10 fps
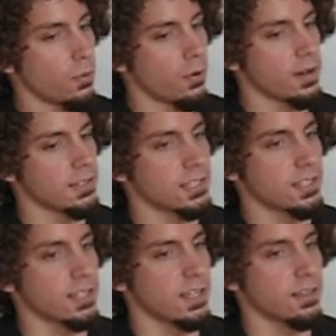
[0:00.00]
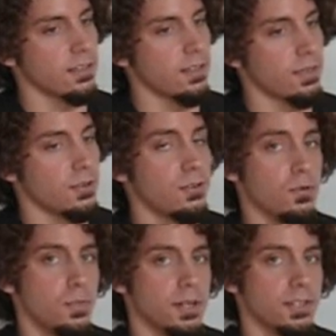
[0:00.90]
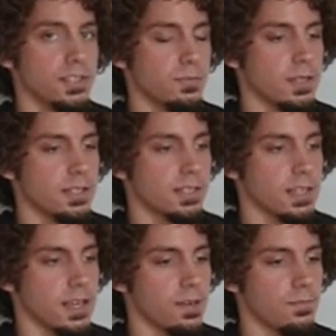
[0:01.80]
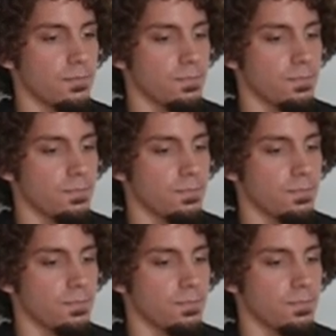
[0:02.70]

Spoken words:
point is just to get the 2 pitches to be the same.